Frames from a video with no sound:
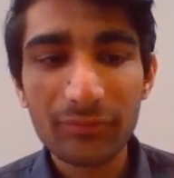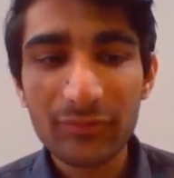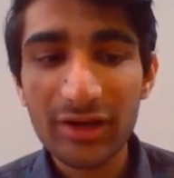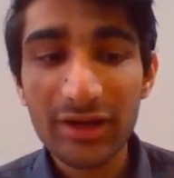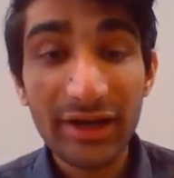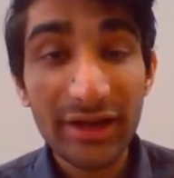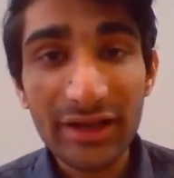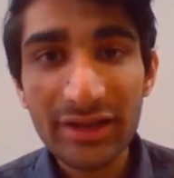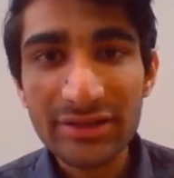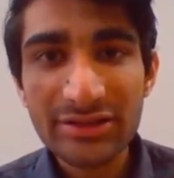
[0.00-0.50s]

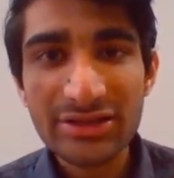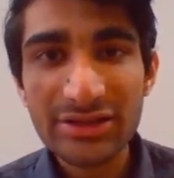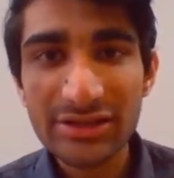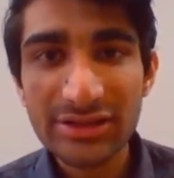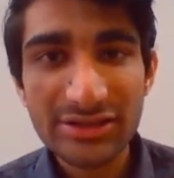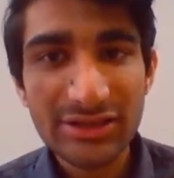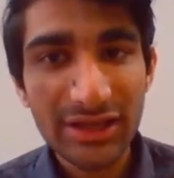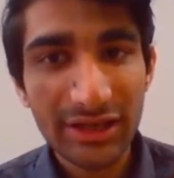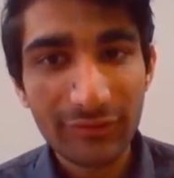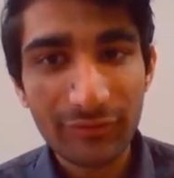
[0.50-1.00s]

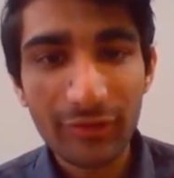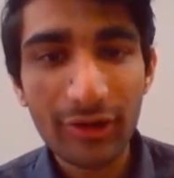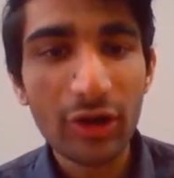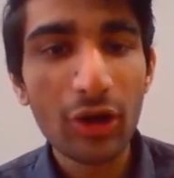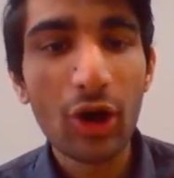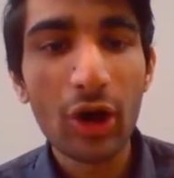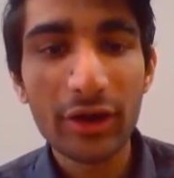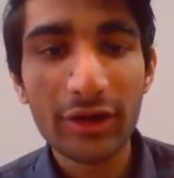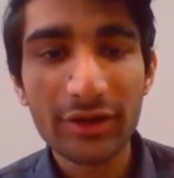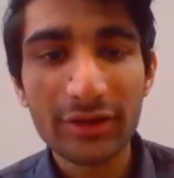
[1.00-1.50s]
credentials that we
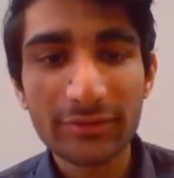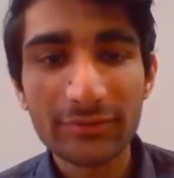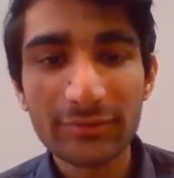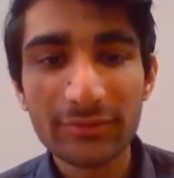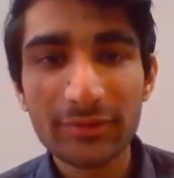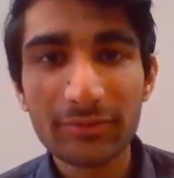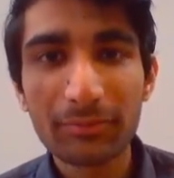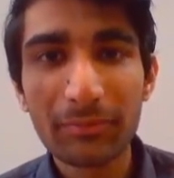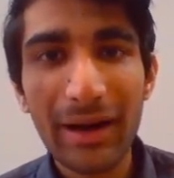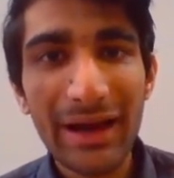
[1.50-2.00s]
got
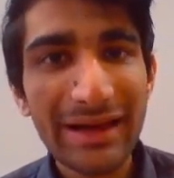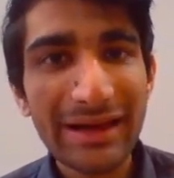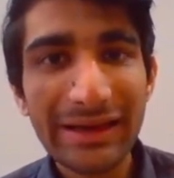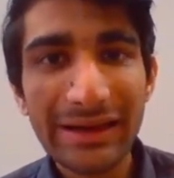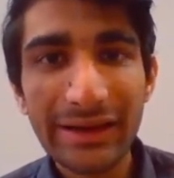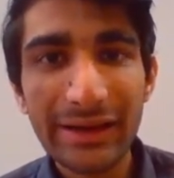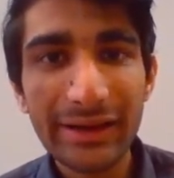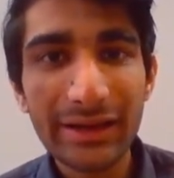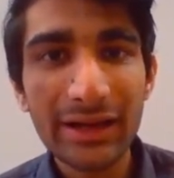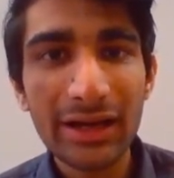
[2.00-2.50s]
by
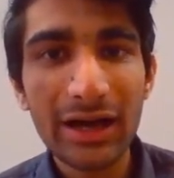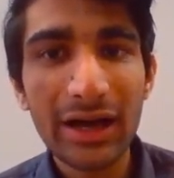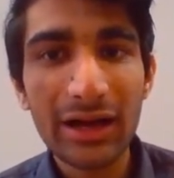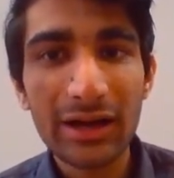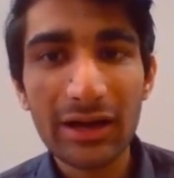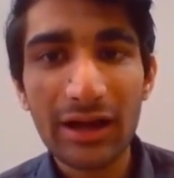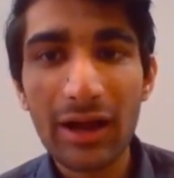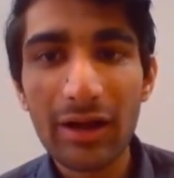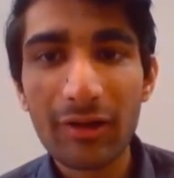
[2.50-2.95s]
creating our